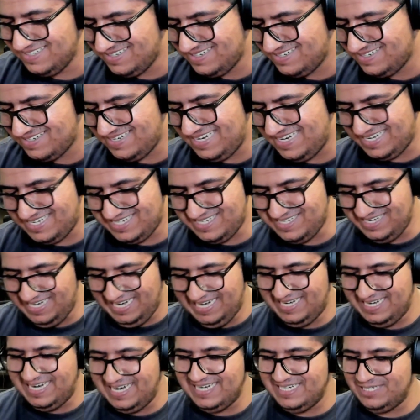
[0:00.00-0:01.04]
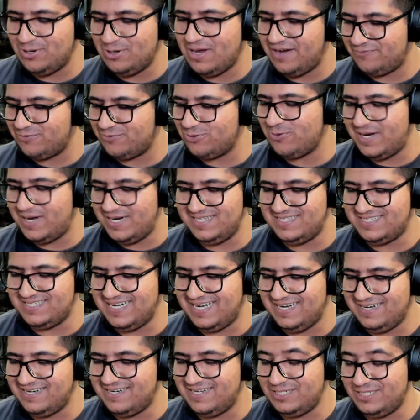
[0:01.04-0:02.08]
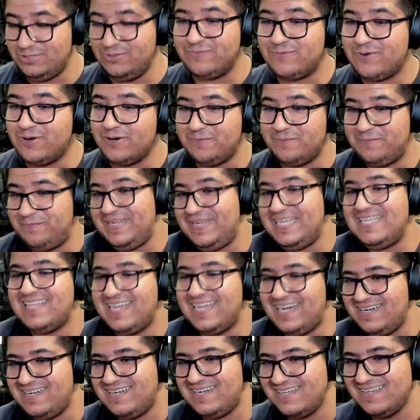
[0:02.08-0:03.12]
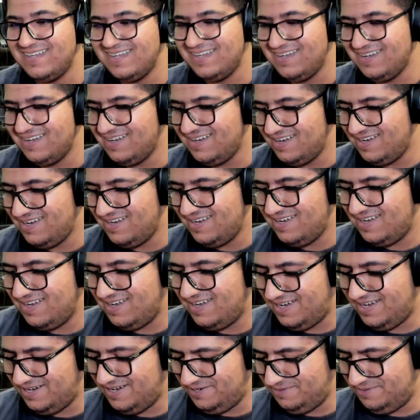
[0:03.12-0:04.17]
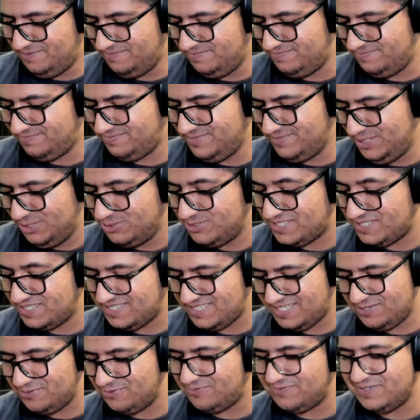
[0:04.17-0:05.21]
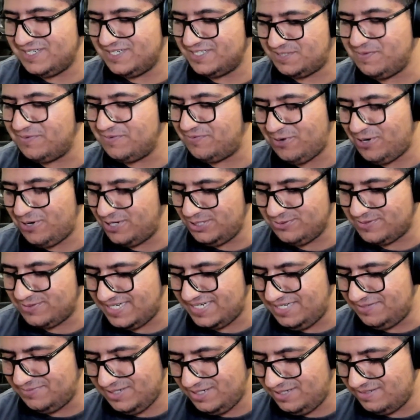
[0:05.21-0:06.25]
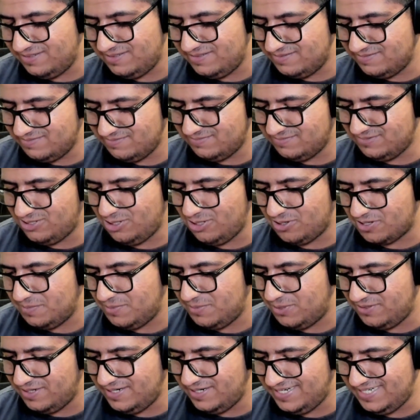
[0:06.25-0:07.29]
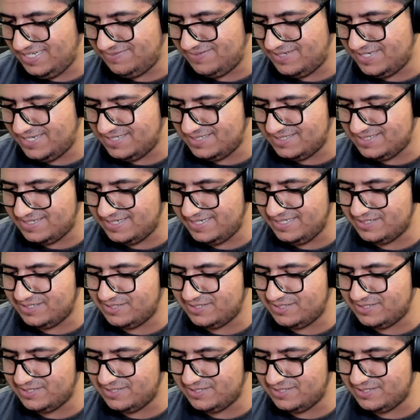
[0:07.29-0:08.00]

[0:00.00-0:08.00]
Like you have to understand it, and you've got to be that user zero first before you can even talk about it anywhere else, right?